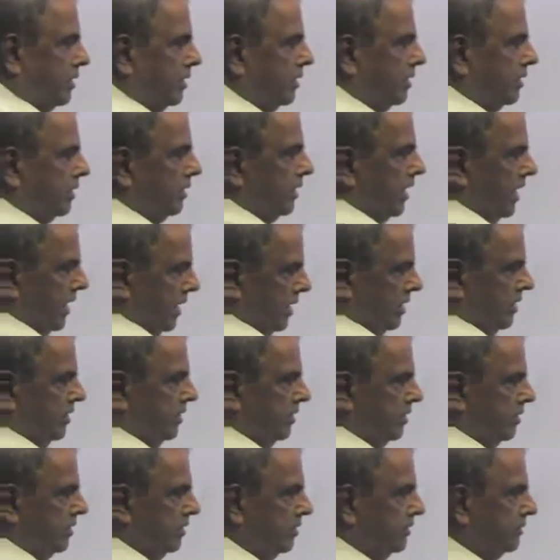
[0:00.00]
Yeah.
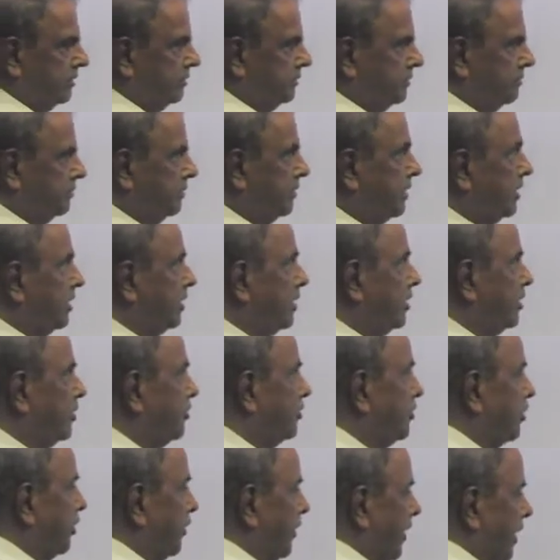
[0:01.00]

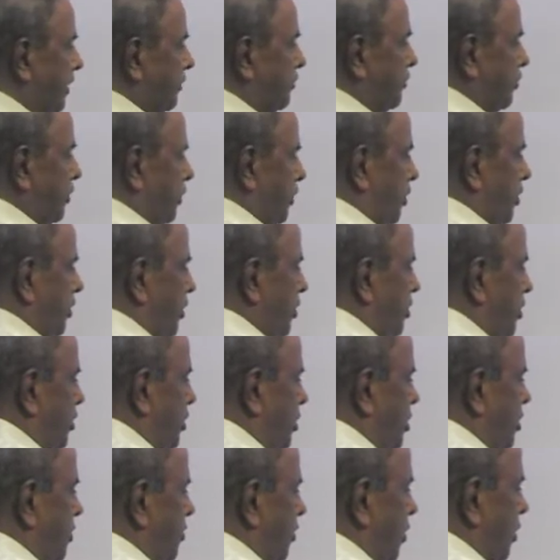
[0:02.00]
So therefore,
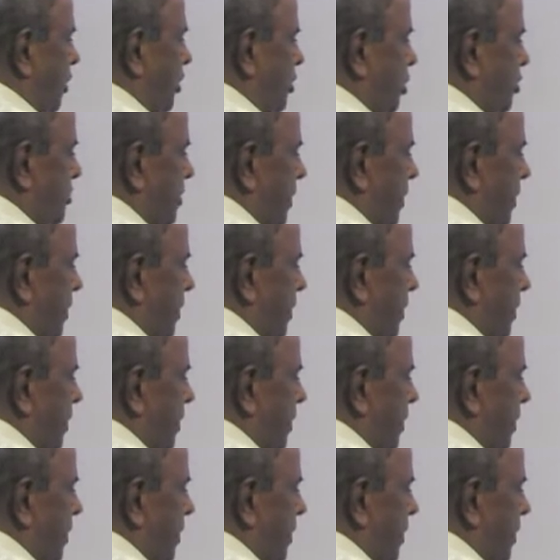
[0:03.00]
volume